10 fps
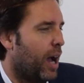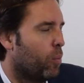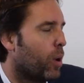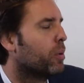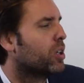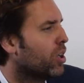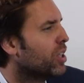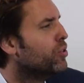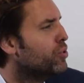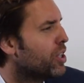what I would call
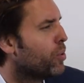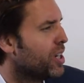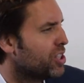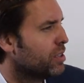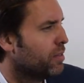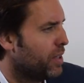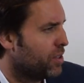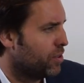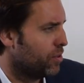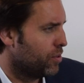a new generation of
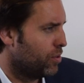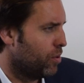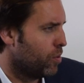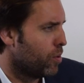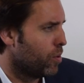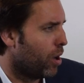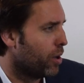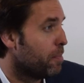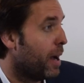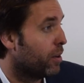investors who are
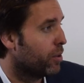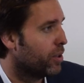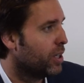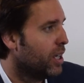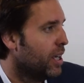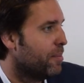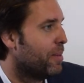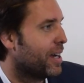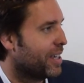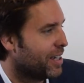empowered
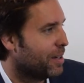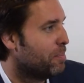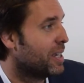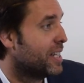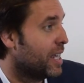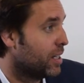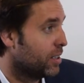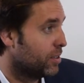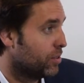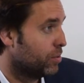by uh, big data
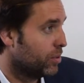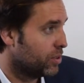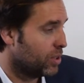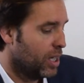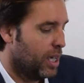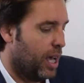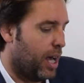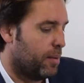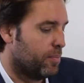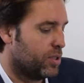tools. Mm-hmm
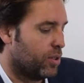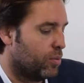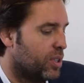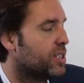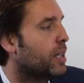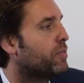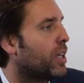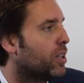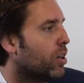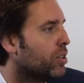um, so this type of
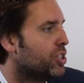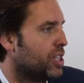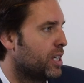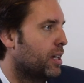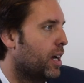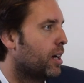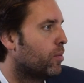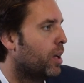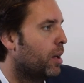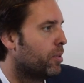technology uh,
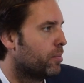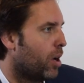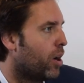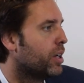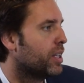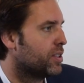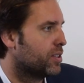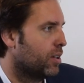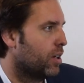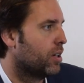will help them
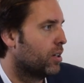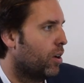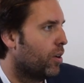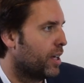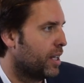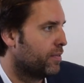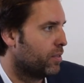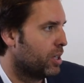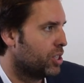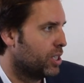harness uh, all that
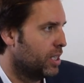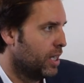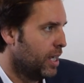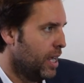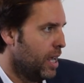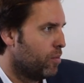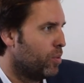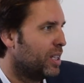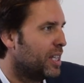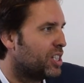information.
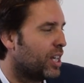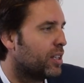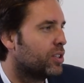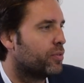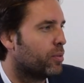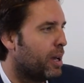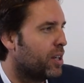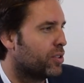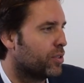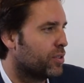Really, the challenge for
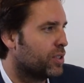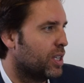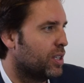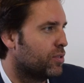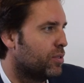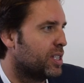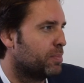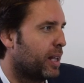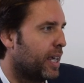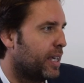managers is to
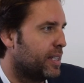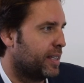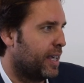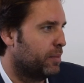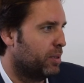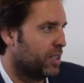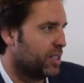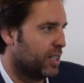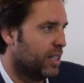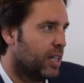display
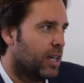scalability.